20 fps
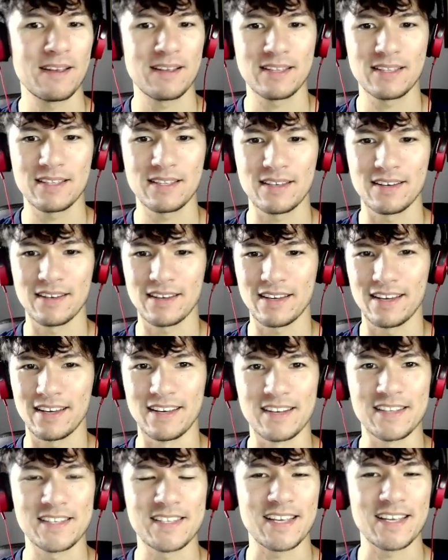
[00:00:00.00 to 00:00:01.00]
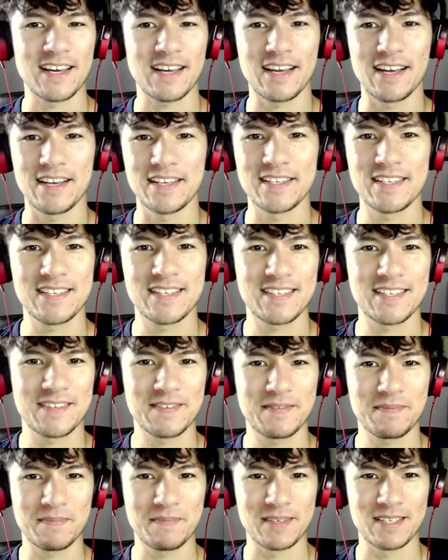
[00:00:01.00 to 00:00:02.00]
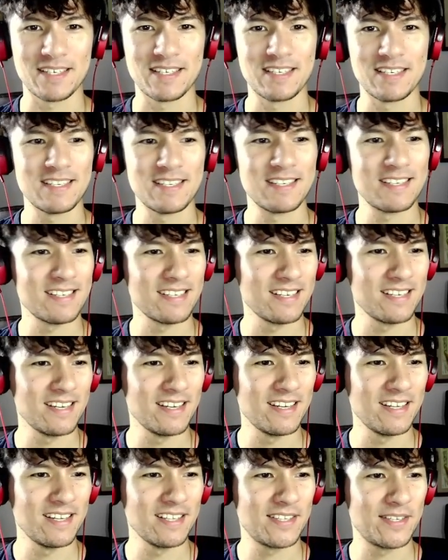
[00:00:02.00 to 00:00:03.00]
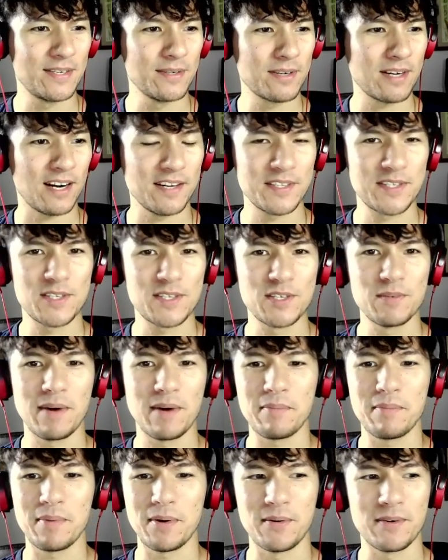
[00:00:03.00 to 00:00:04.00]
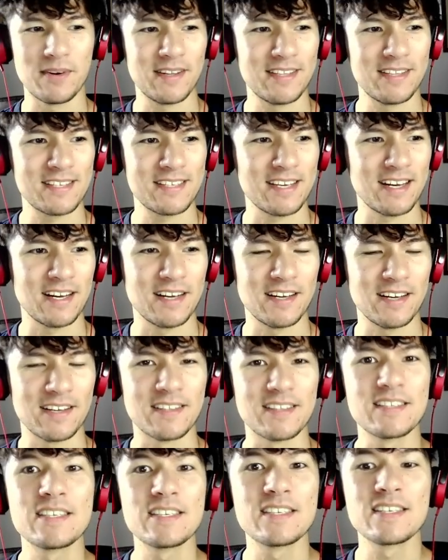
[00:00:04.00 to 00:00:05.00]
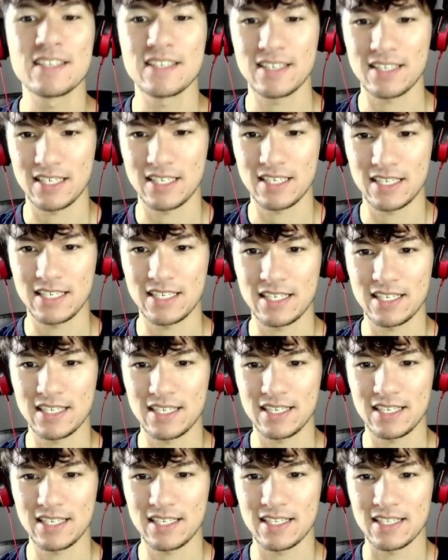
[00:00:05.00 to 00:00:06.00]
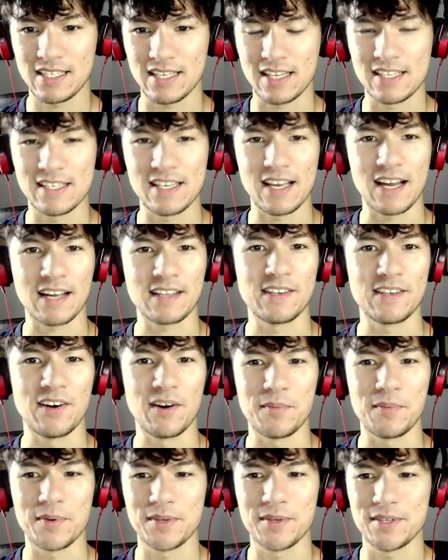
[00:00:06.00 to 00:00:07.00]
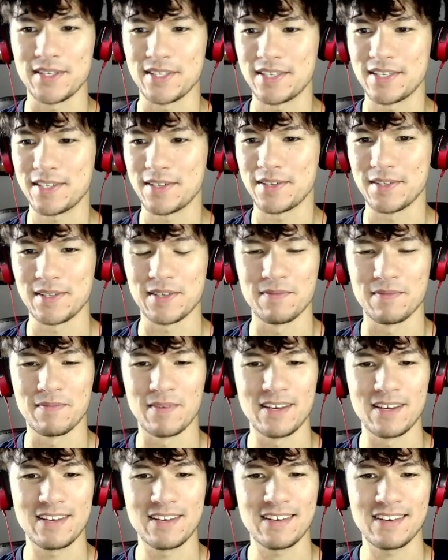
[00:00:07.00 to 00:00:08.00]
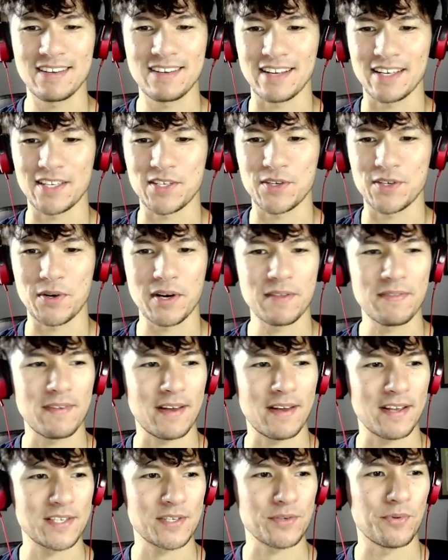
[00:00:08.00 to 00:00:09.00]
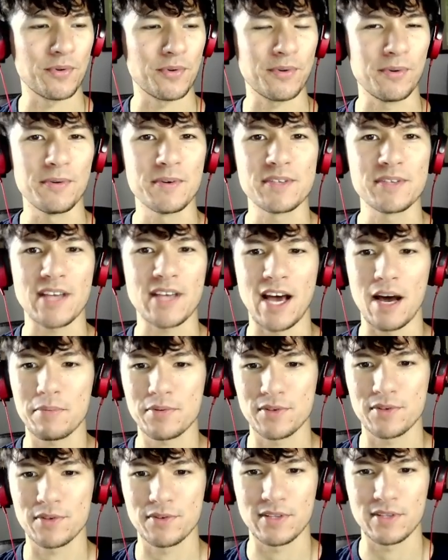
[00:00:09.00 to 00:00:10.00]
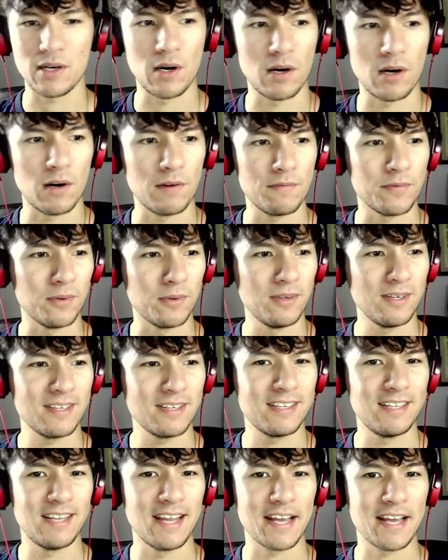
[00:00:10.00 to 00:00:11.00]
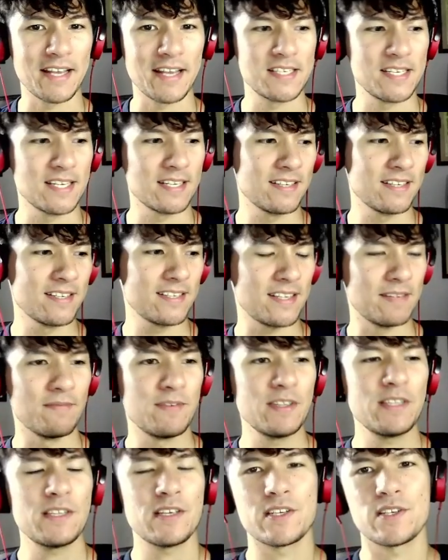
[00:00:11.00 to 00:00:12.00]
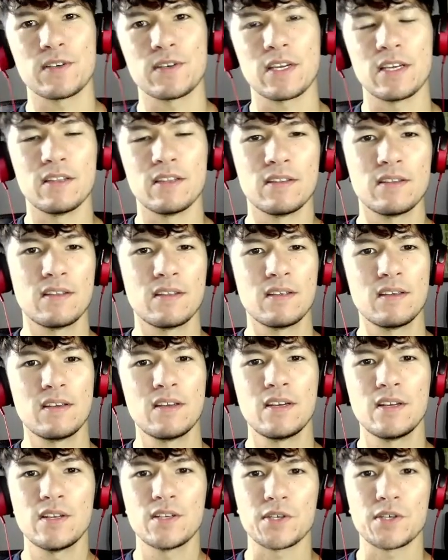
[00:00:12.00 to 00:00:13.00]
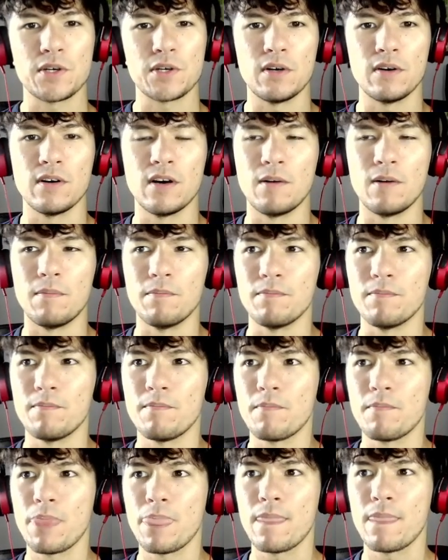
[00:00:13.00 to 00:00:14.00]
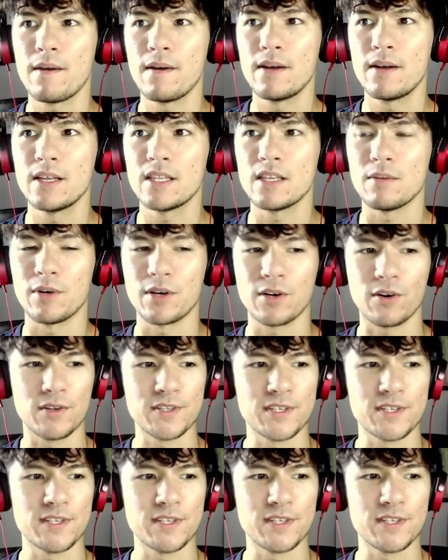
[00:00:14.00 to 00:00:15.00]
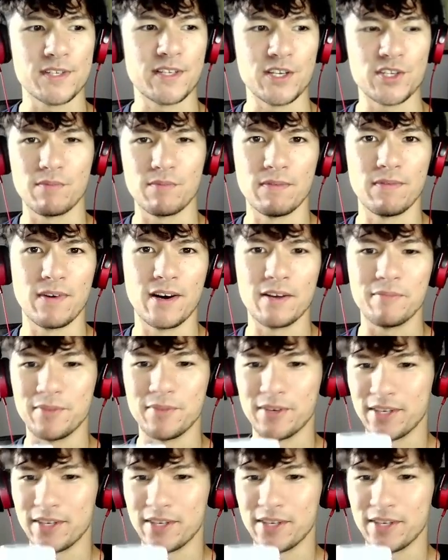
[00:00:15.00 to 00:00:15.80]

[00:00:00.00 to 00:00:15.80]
Okay, this deck has been too kind to my opponent and exactly the opposite to me. Like, drawing Vassal Oracle is absolutely awful, in Legacy at least. In Vintage you can draw, they want a consultation and be fine, but...